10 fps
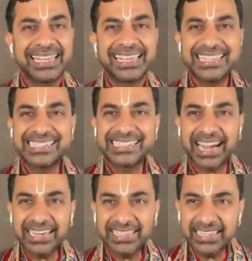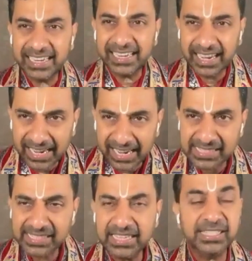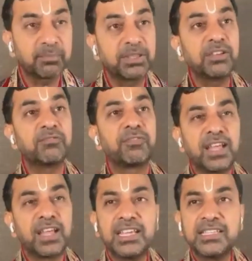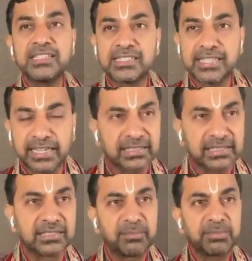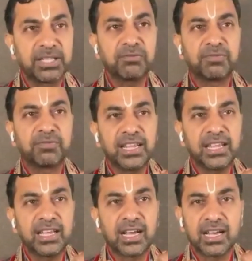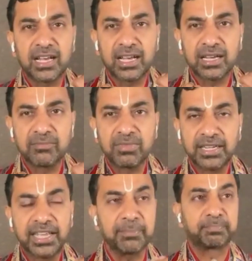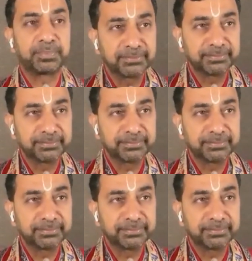He started realizing something very subtle, something very deep.